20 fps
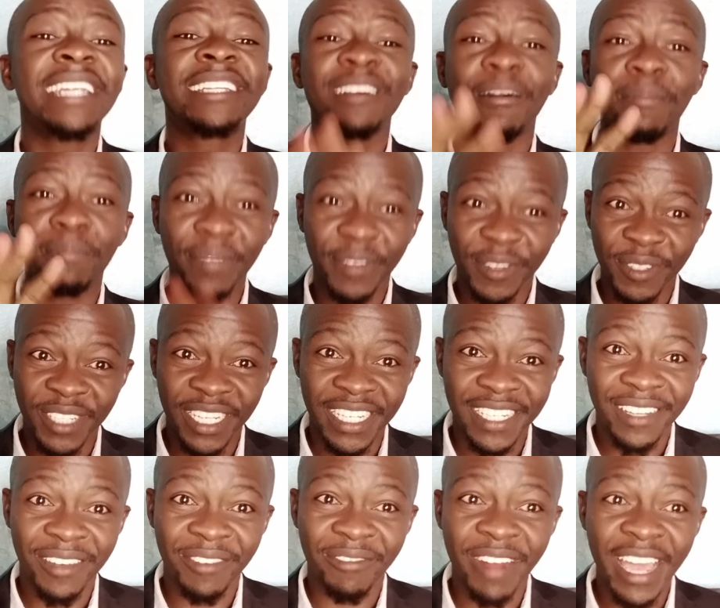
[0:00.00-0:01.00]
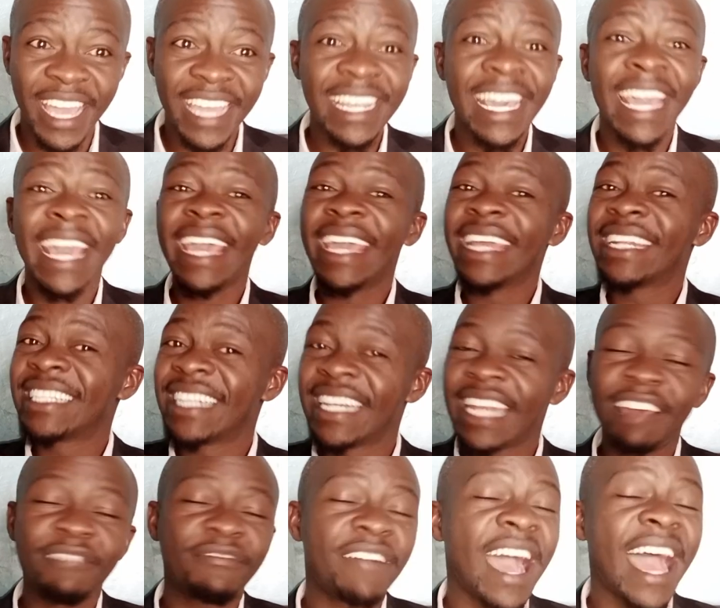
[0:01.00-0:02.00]
it's a process, right? It's
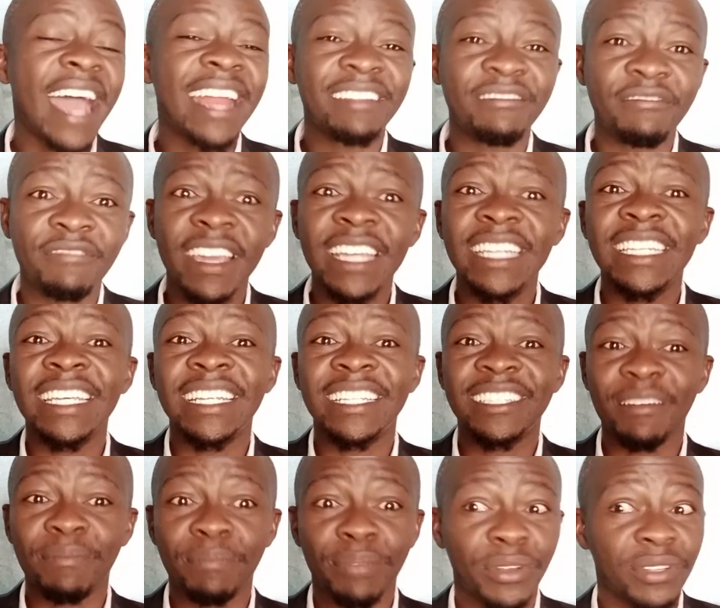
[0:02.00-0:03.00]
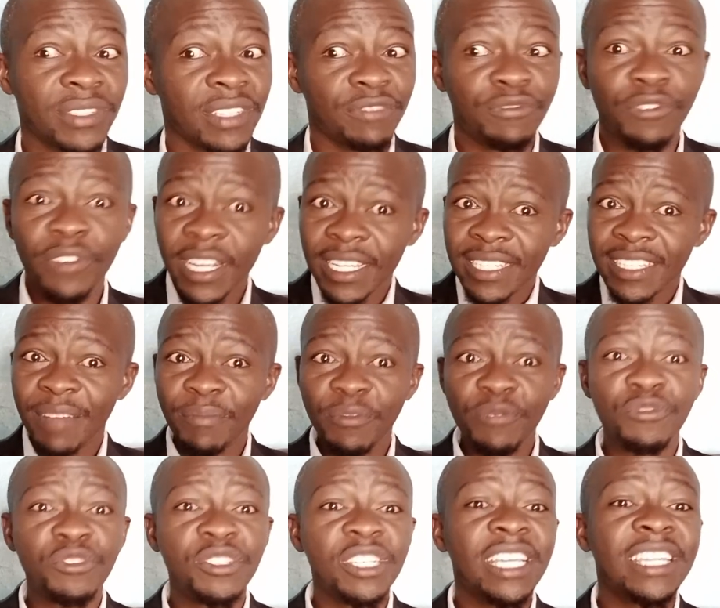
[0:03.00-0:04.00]
never an event, it's a process. For
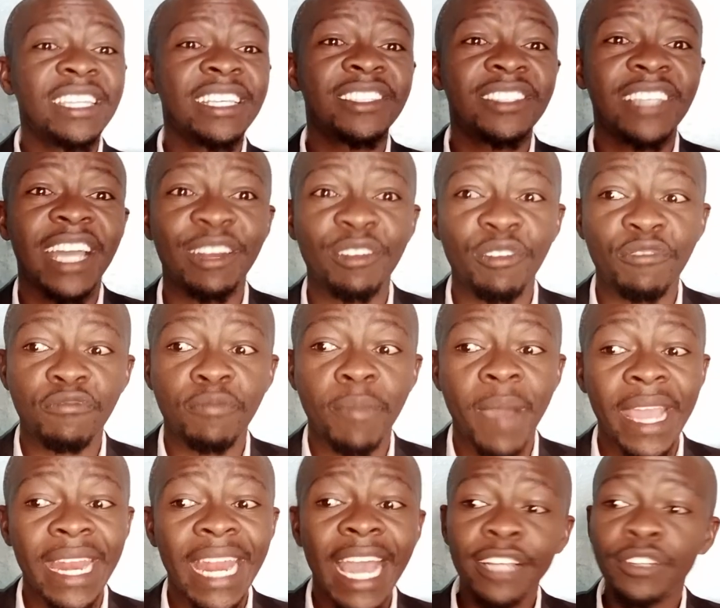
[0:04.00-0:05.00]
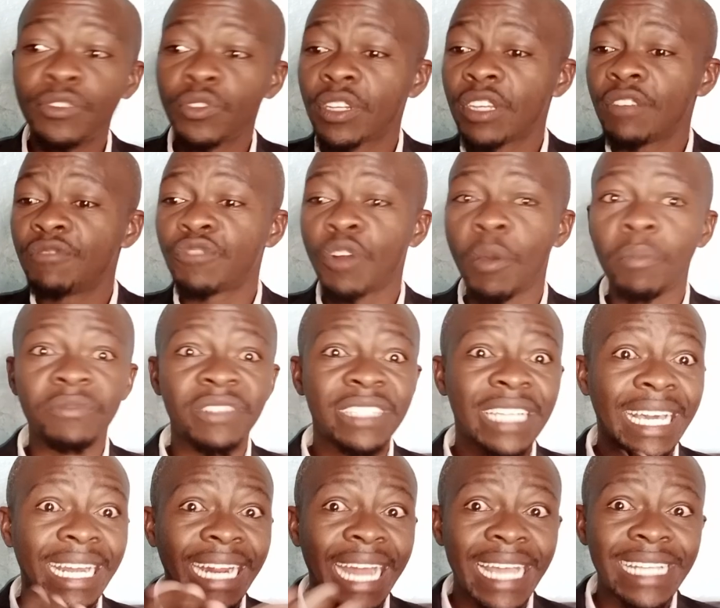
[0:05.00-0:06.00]
example, if you take this channel of mine, I took it from
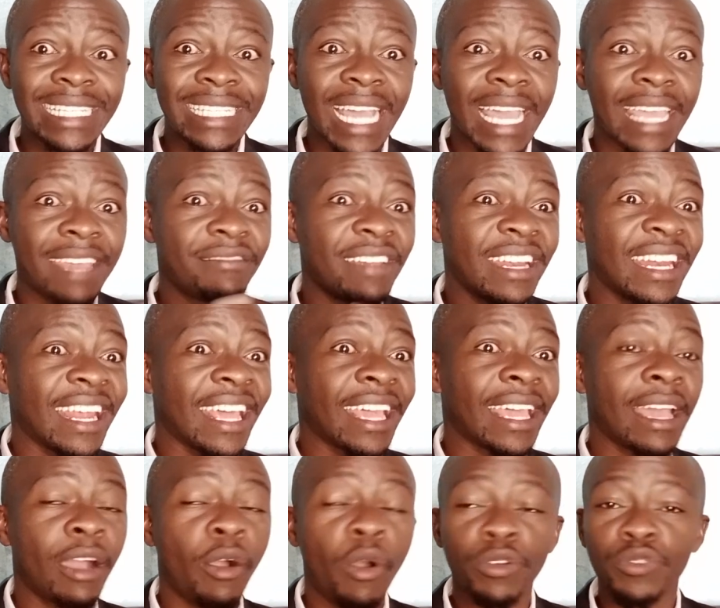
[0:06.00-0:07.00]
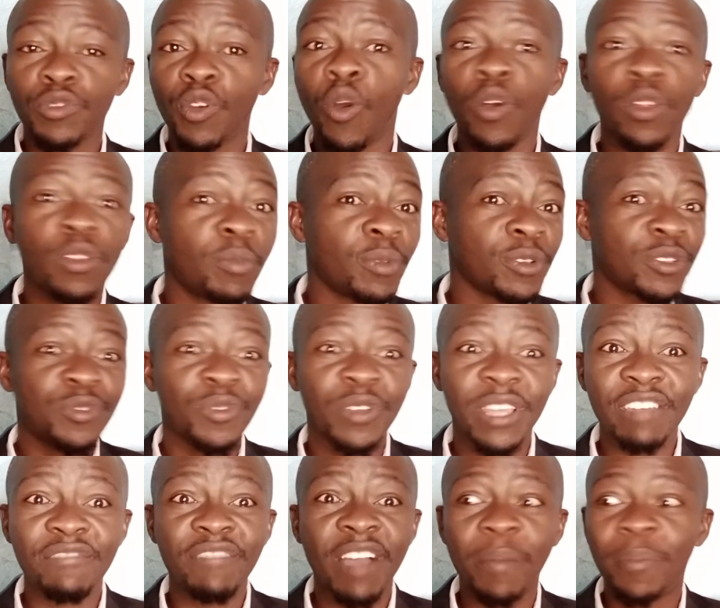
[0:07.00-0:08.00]
scratch. I even almost to
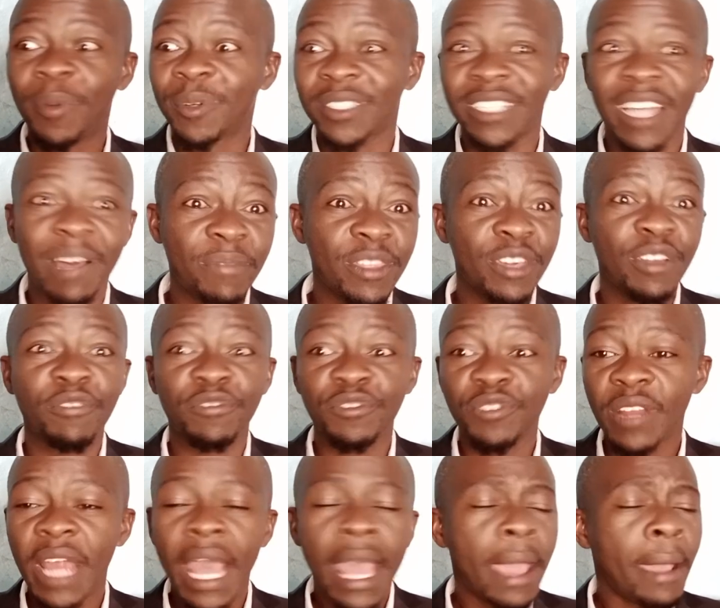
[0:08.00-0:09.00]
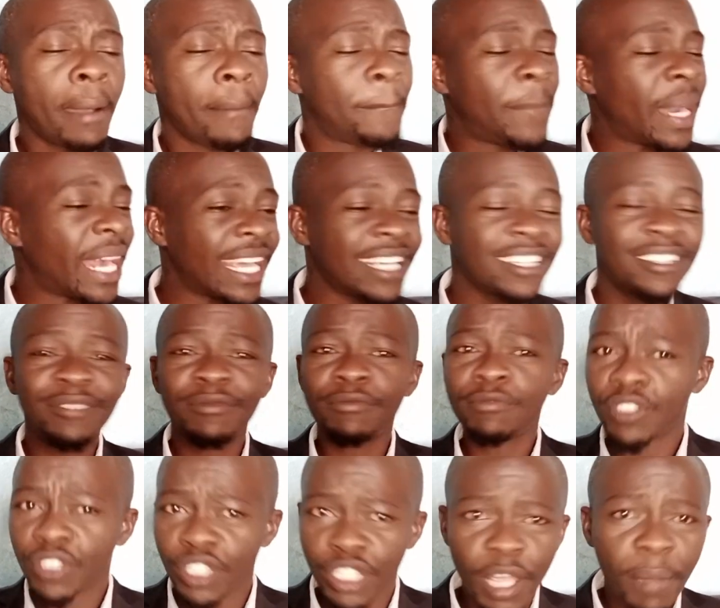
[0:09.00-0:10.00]
give up or something of sort, but I
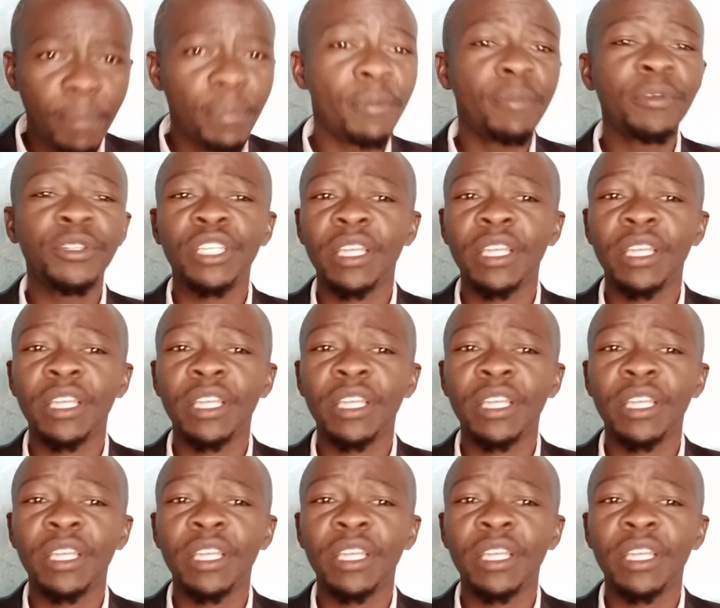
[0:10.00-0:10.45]
keep